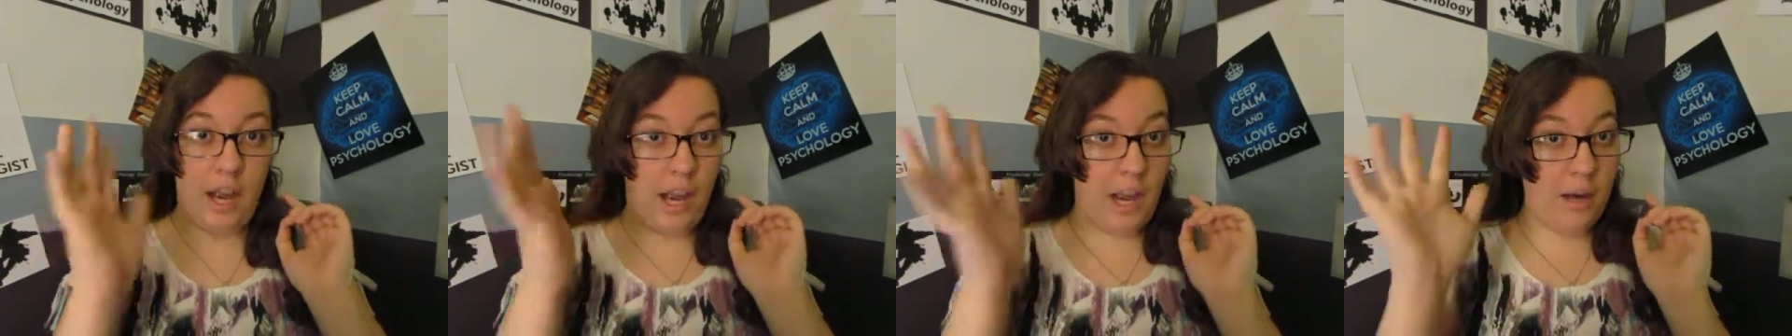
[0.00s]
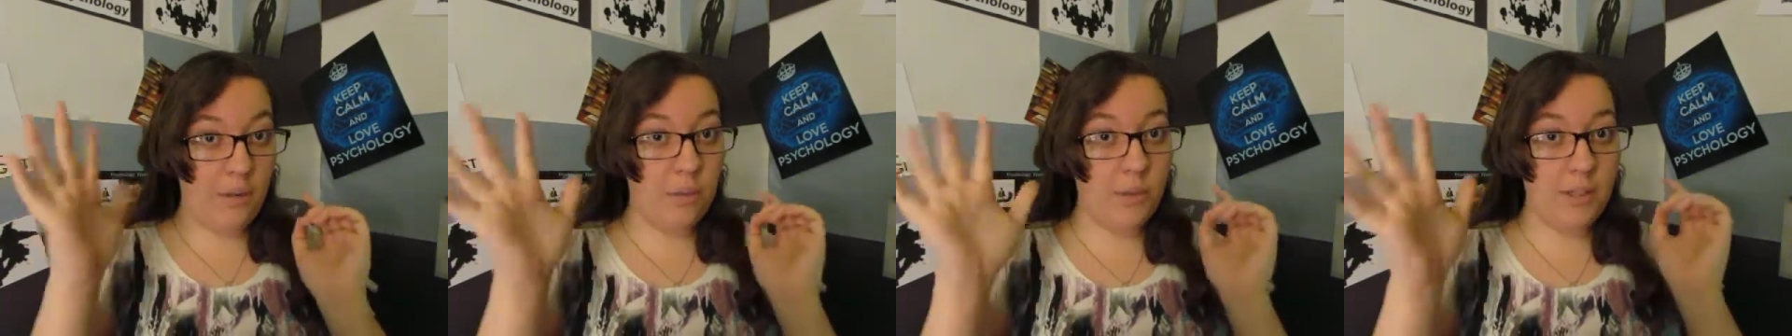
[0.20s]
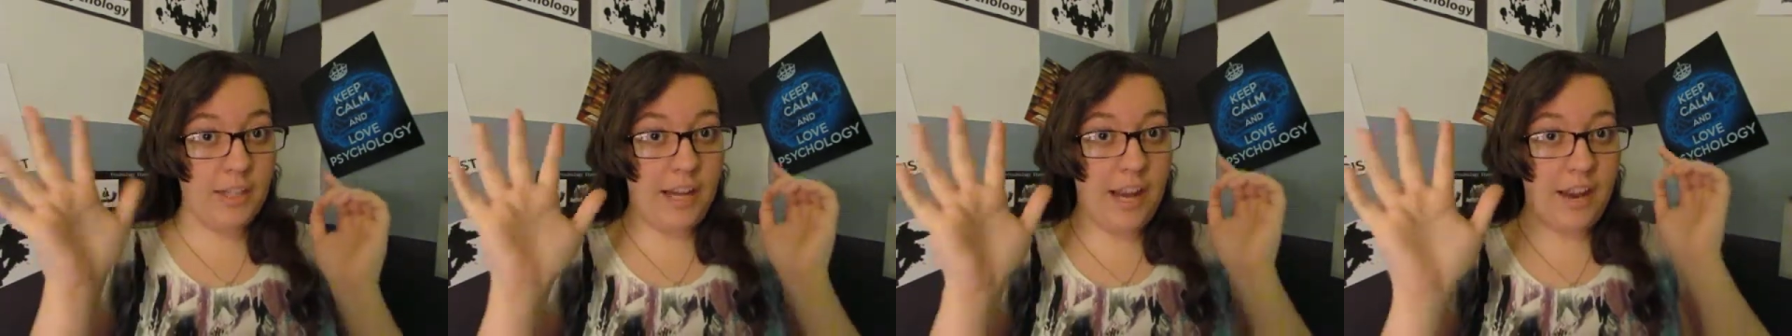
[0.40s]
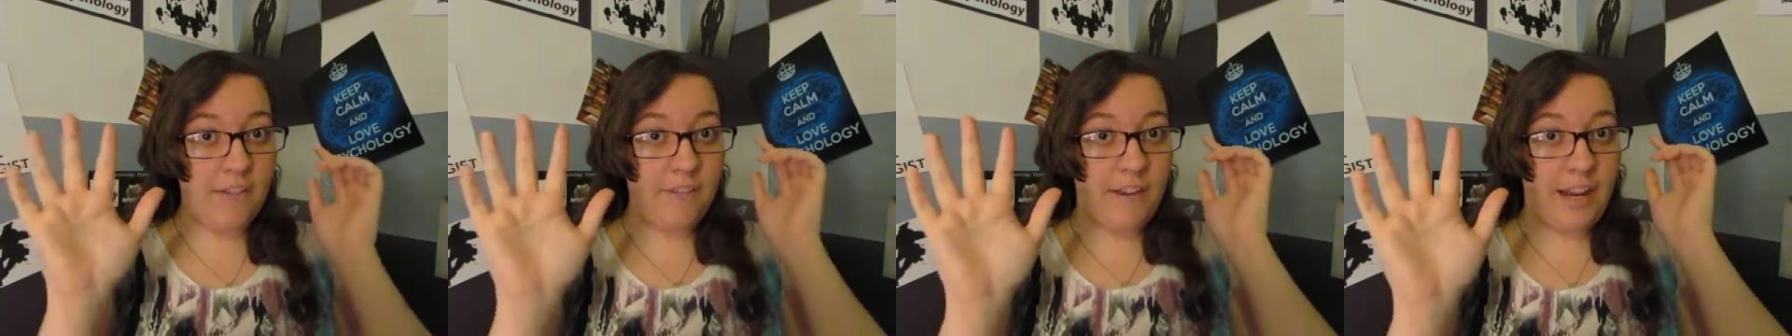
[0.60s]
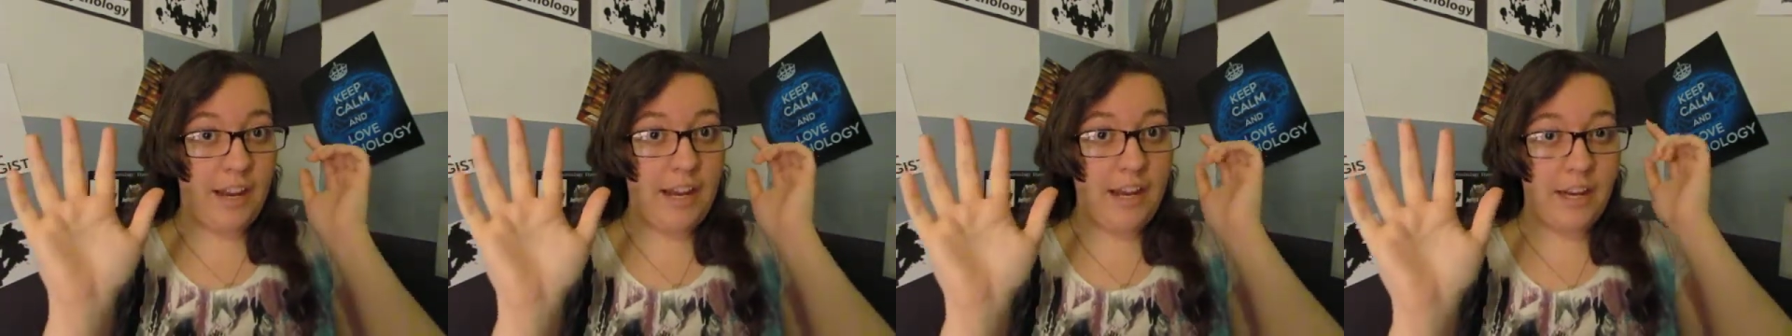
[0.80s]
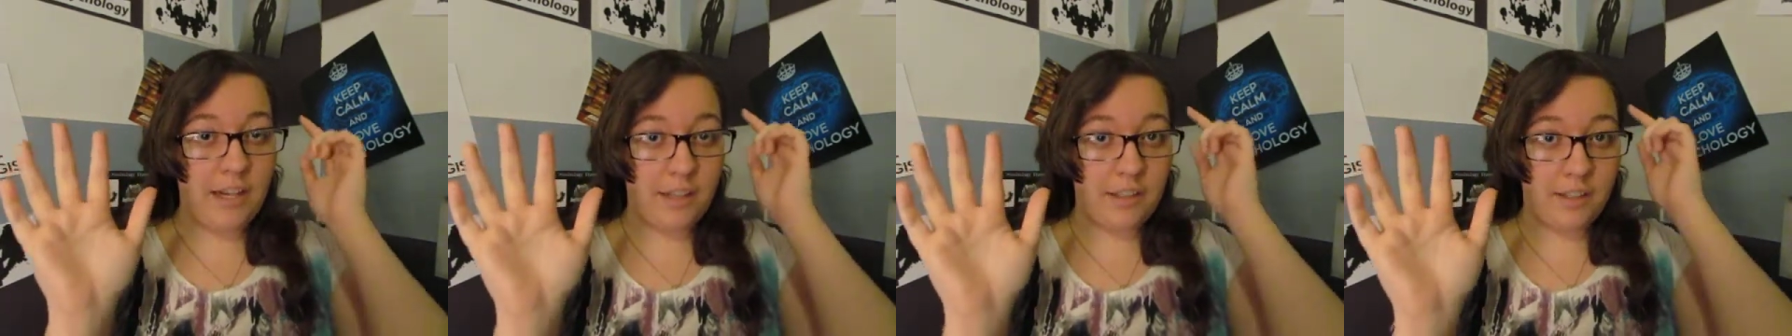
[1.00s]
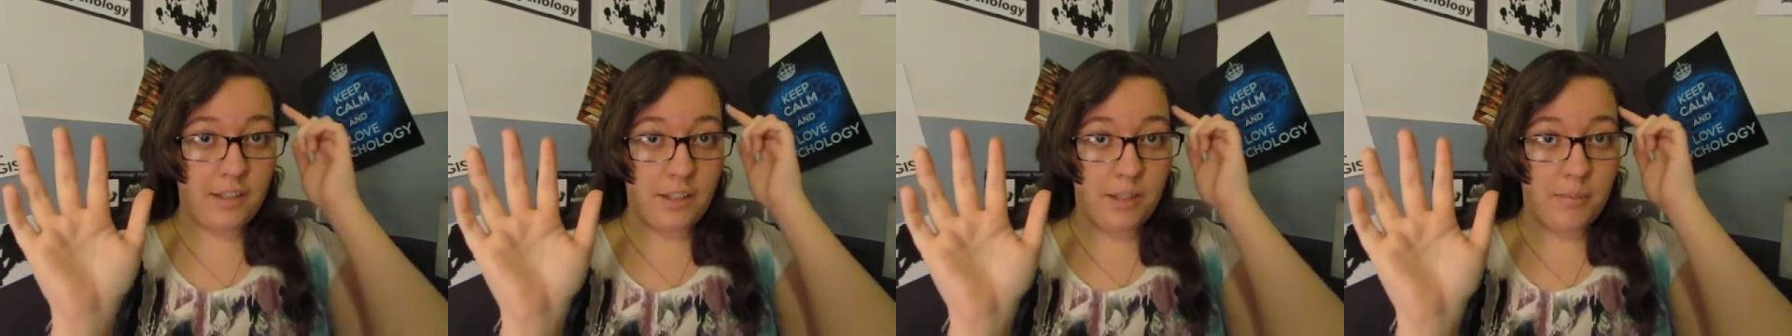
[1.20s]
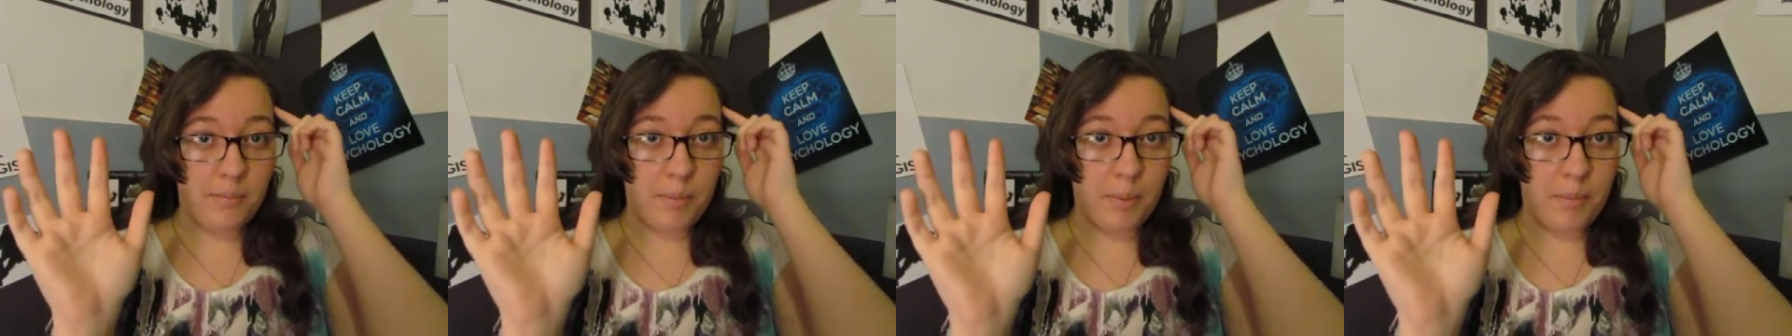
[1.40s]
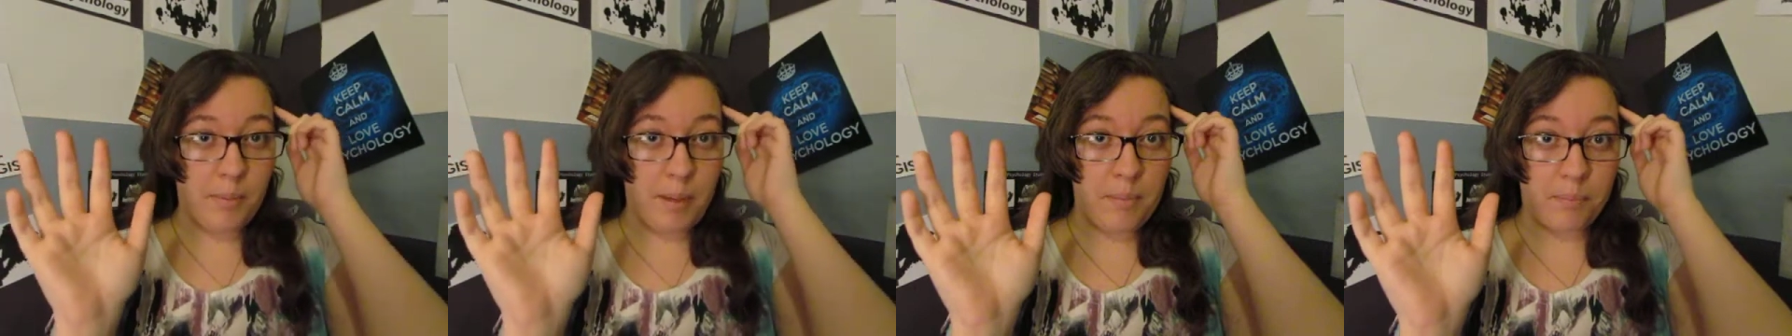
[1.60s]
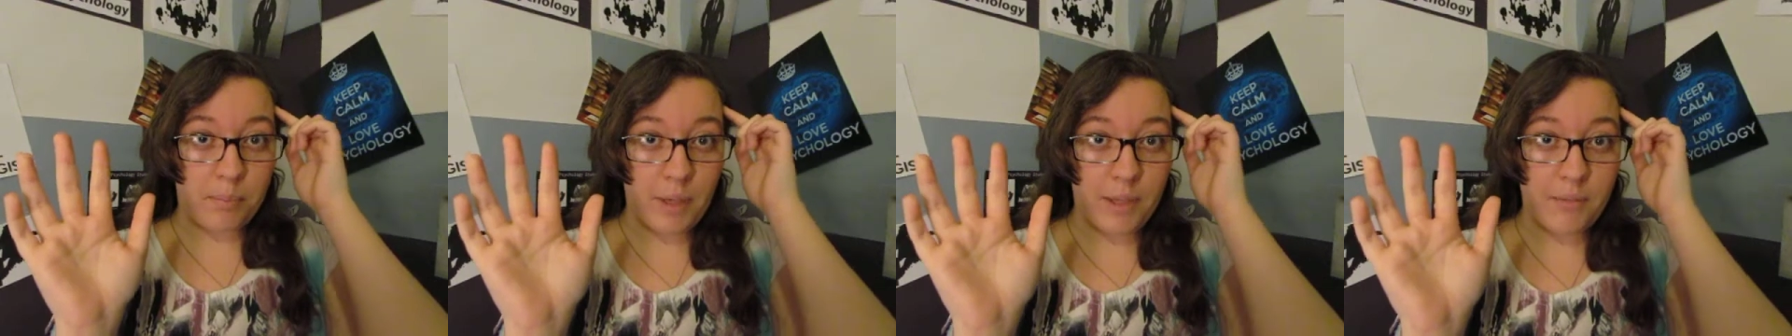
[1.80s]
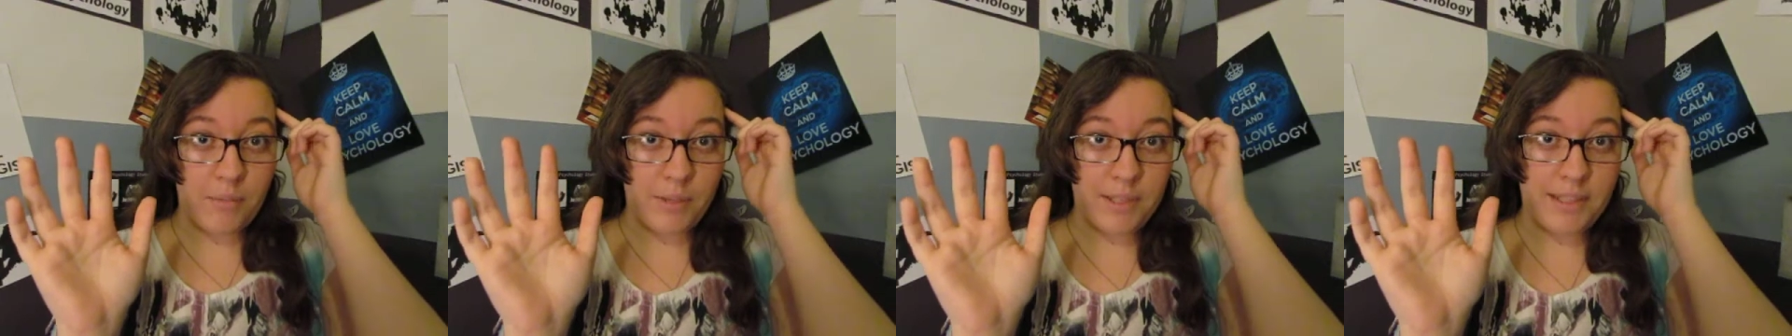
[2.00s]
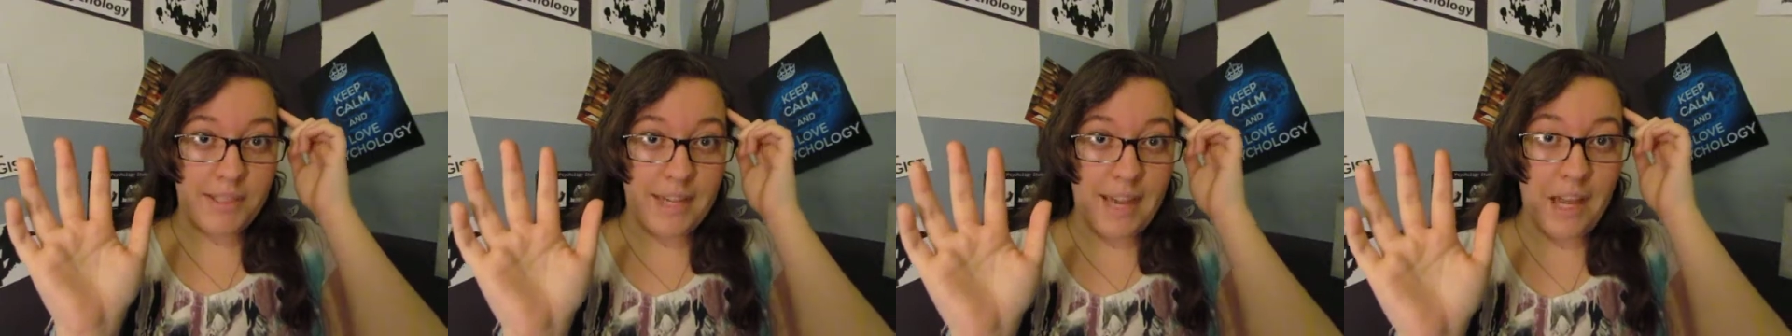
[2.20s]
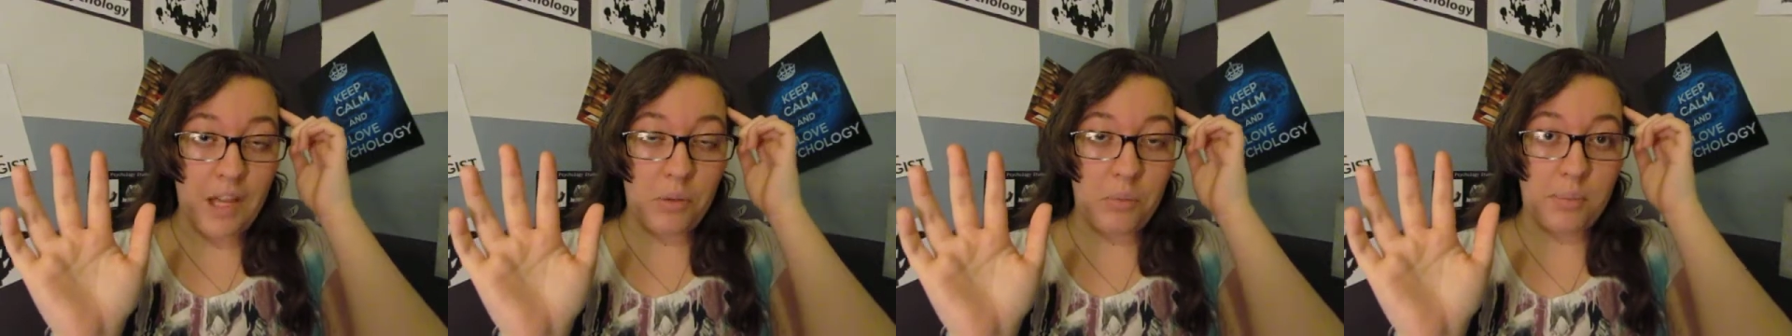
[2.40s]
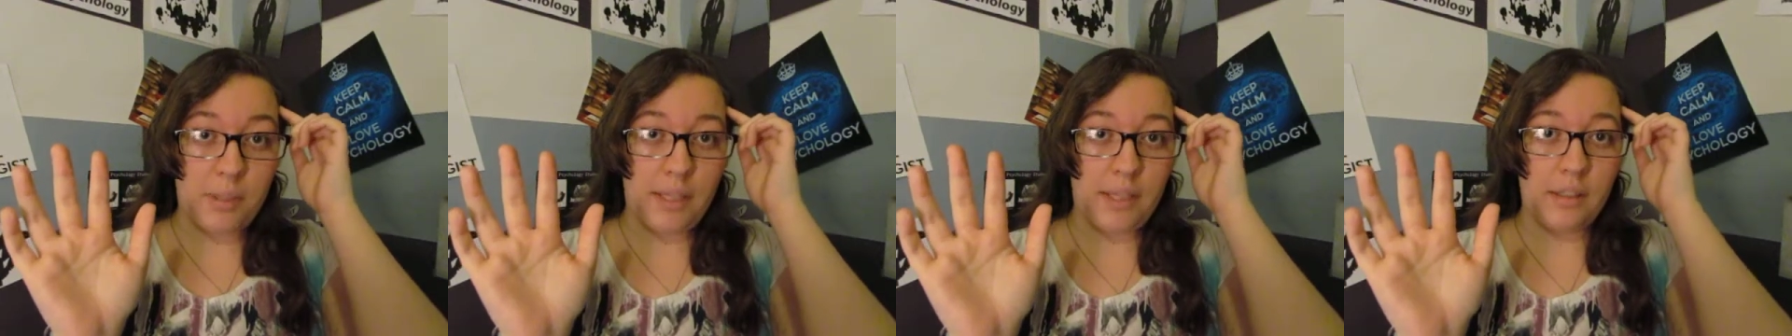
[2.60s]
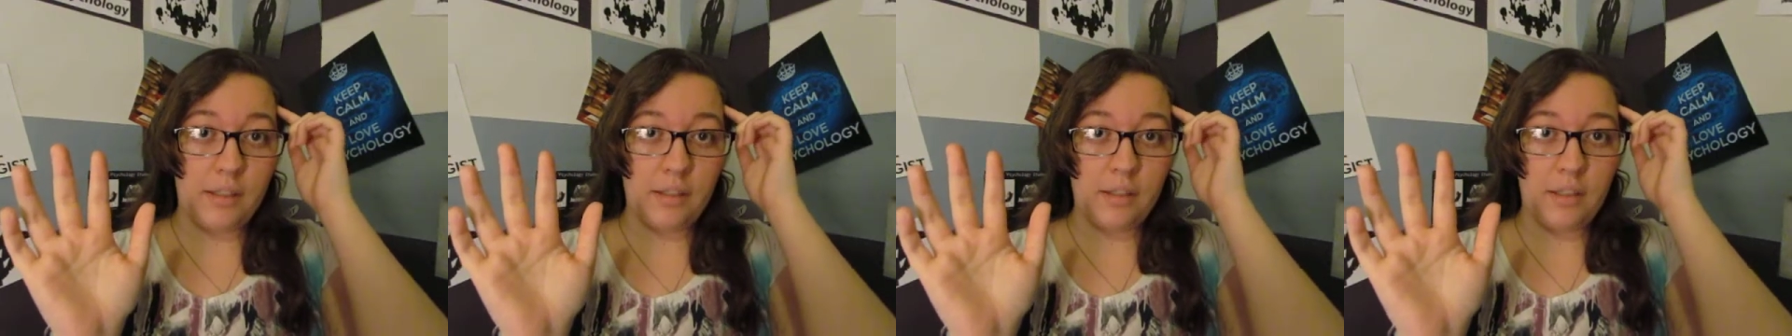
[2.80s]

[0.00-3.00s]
I wouldn't have a hand, but my brain would tell me